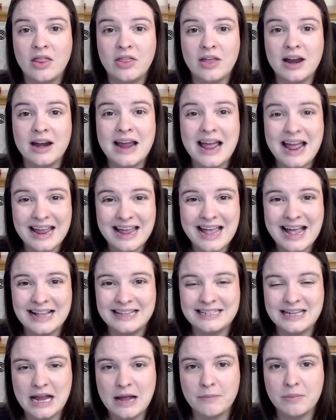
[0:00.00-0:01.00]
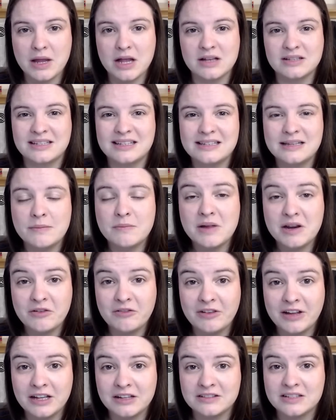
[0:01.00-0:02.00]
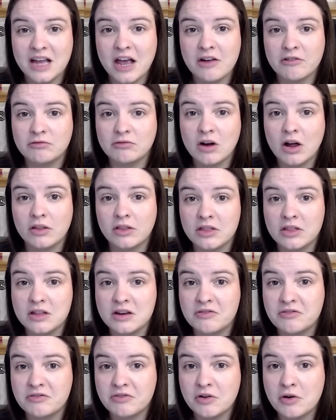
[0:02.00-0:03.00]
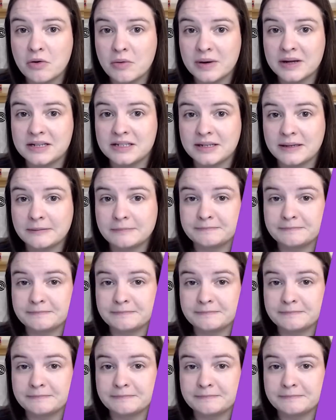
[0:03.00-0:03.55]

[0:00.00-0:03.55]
than Nketiah because he's a midfielder rather than a forward.